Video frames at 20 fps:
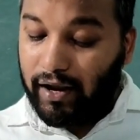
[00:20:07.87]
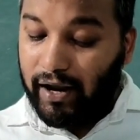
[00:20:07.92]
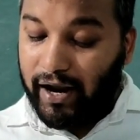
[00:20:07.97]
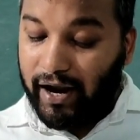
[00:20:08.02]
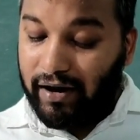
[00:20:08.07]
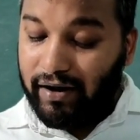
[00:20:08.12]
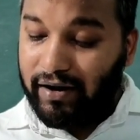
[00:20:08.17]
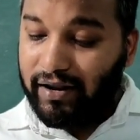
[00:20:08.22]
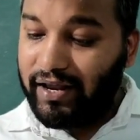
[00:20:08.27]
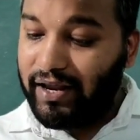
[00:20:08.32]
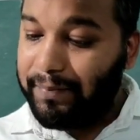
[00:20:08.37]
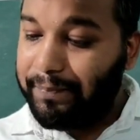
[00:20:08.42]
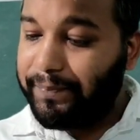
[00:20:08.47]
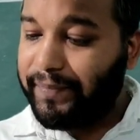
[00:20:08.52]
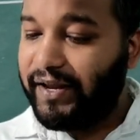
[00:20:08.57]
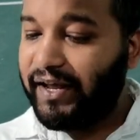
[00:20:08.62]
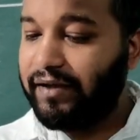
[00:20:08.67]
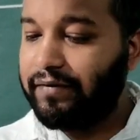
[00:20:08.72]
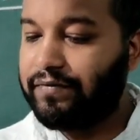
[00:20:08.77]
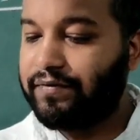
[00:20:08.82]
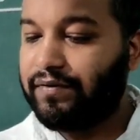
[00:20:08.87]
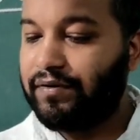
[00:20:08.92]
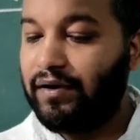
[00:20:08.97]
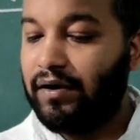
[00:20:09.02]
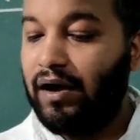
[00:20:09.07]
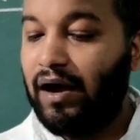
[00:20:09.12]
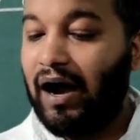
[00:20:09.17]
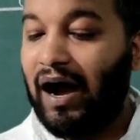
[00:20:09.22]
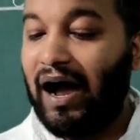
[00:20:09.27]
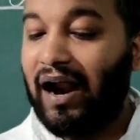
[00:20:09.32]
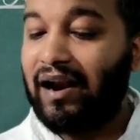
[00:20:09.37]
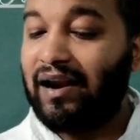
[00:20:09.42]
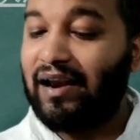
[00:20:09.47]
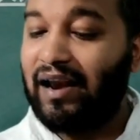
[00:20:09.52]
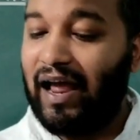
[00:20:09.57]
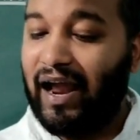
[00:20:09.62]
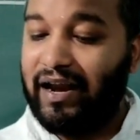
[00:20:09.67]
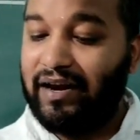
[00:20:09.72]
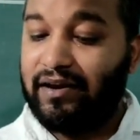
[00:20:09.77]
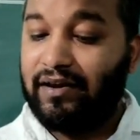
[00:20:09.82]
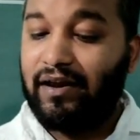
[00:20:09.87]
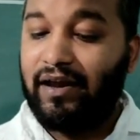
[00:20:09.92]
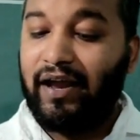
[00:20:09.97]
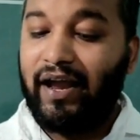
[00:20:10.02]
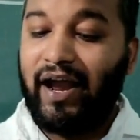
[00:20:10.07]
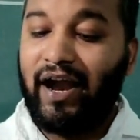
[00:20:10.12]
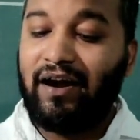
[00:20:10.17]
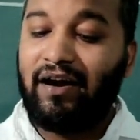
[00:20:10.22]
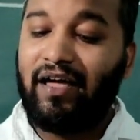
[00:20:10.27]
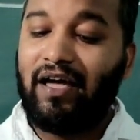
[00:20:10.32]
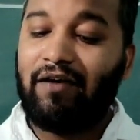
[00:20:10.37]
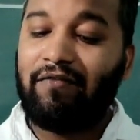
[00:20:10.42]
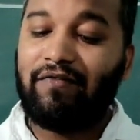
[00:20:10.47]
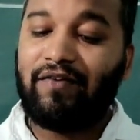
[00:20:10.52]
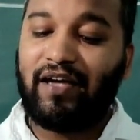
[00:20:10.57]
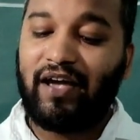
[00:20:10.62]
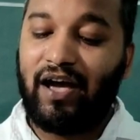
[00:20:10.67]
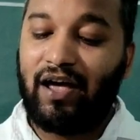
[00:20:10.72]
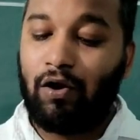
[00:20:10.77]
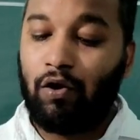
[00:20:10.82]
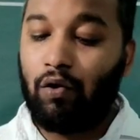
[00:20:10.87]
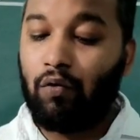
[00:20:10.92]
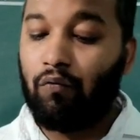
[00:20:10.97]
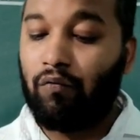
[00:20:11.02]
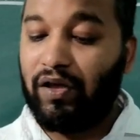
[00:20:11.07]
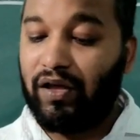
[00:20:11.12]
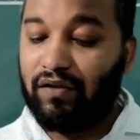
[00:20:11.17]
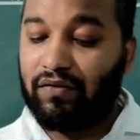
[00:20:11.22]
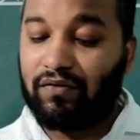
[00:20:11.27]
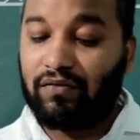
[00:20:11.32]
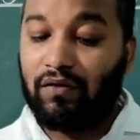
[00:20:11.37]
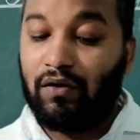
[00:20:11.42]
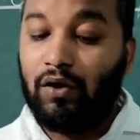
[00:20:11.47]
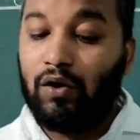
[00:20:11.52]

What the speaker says: and hiptage are light and have hair or wings,